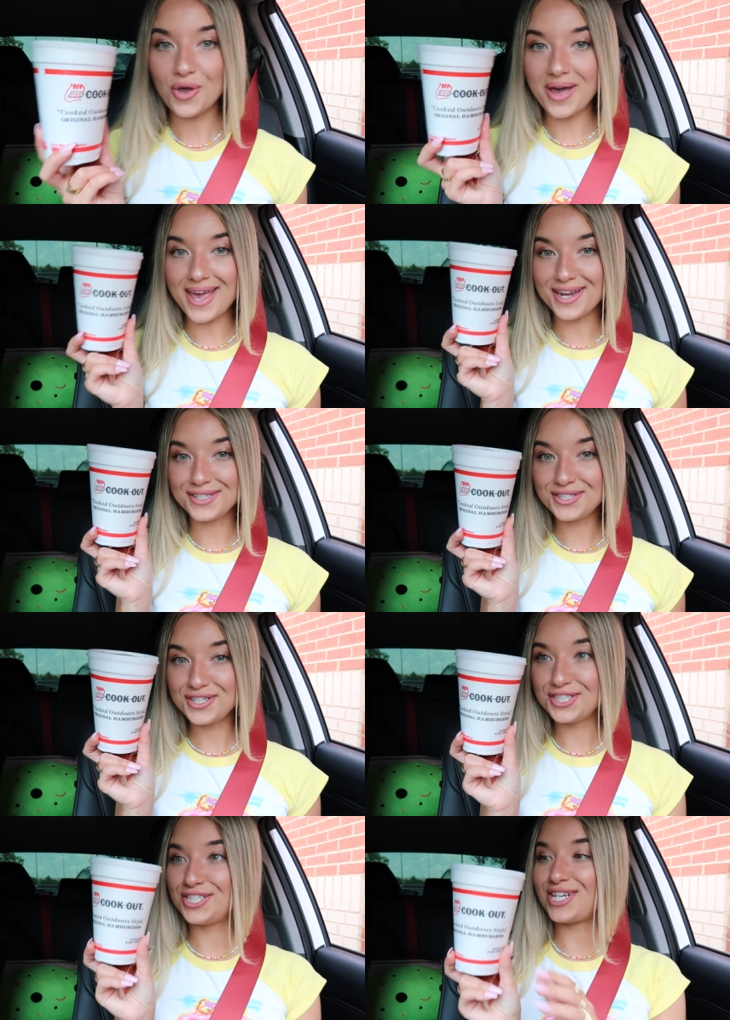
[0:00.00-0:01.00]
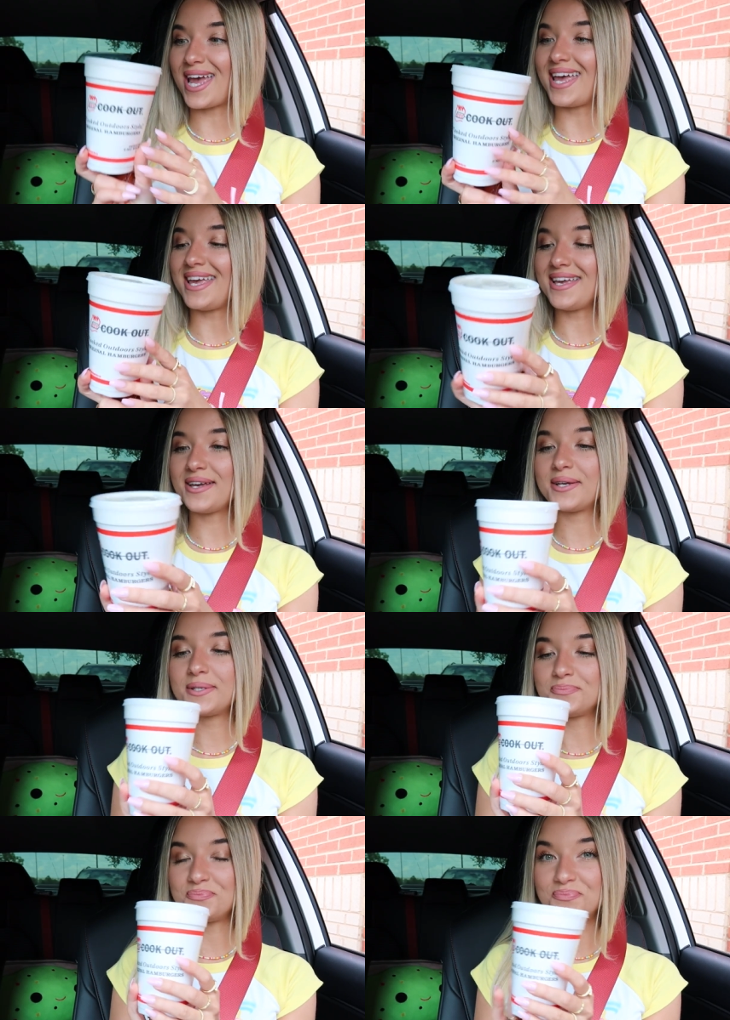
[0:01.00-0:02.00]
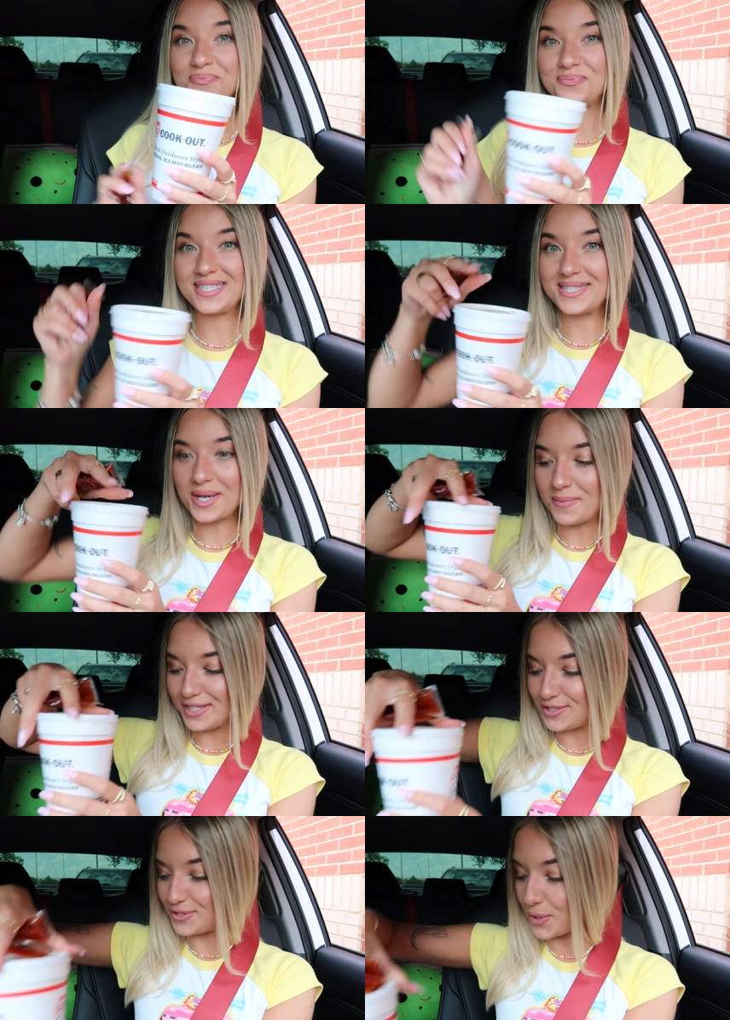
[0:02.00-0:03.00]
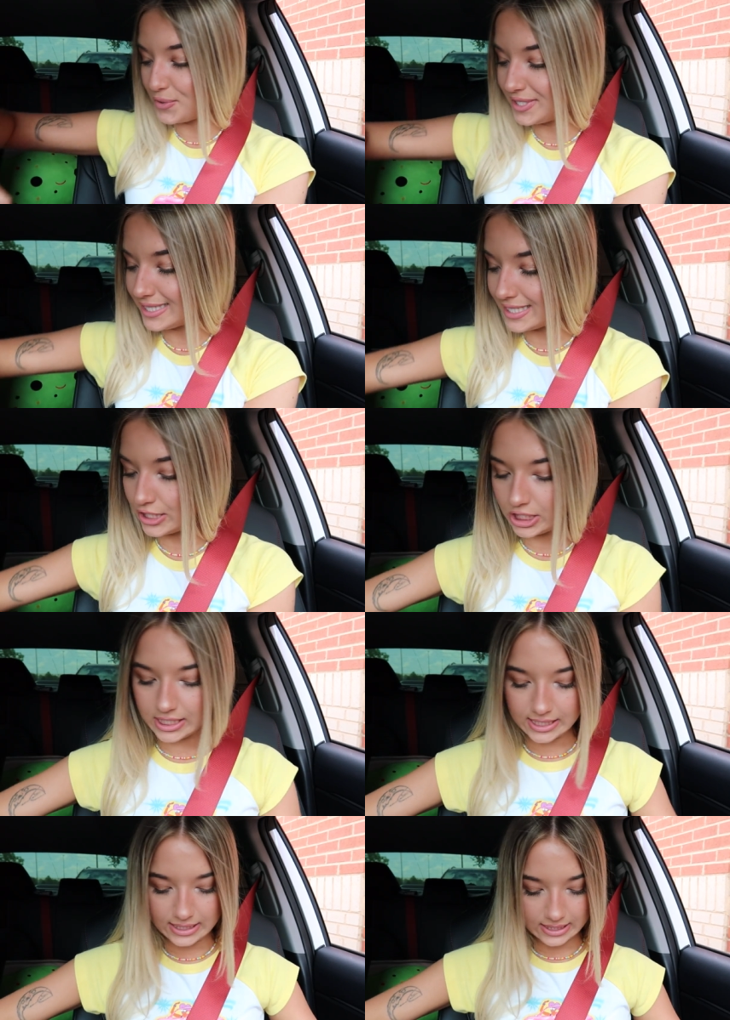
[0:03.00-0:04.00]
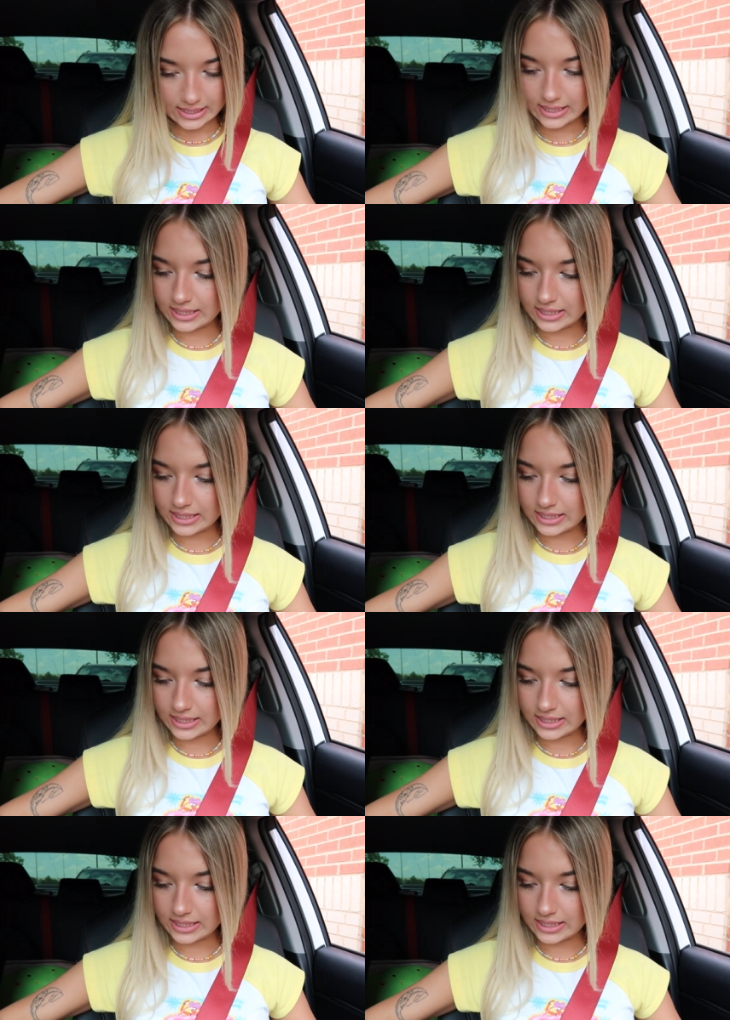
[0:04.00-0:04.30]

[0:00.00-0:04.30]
Okay, here's our shake. This is gonna be so delicious.